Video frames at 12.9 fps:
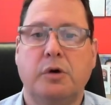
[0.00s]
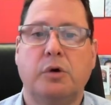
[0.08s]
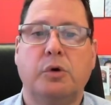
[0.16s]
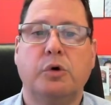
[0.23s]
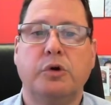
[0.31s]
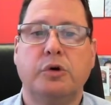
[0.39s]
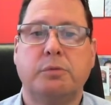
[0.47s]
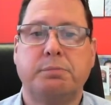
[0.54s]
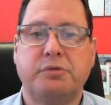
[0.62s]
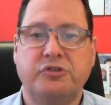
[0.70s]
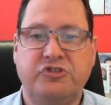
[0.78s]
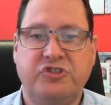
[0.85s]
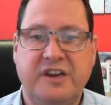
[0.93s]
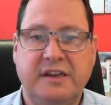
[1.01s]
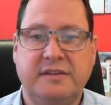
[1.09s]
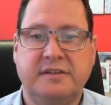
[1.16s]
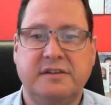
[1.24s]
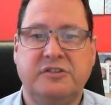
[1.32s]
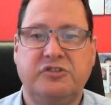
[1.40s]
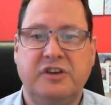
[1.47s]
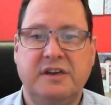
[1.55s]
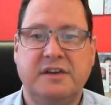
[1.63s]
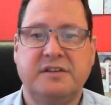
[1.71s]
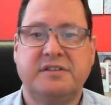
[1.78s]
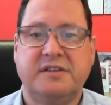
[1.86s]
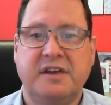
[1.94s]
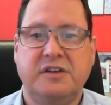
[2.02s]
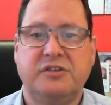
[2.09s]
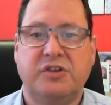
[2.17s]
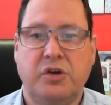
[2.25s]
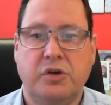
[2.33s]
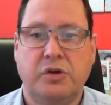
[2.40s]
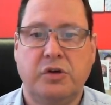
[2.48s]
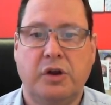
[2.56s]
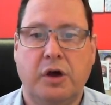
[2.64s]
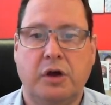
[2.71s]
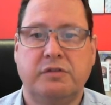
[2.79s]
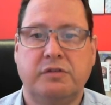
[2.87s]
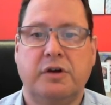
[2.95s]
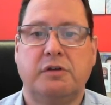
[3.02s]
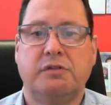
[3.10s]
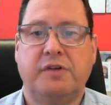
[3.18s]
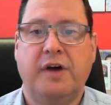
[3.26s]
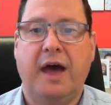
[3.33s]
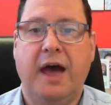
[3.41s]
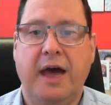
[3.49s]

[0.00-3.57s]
or your projected GST turnover for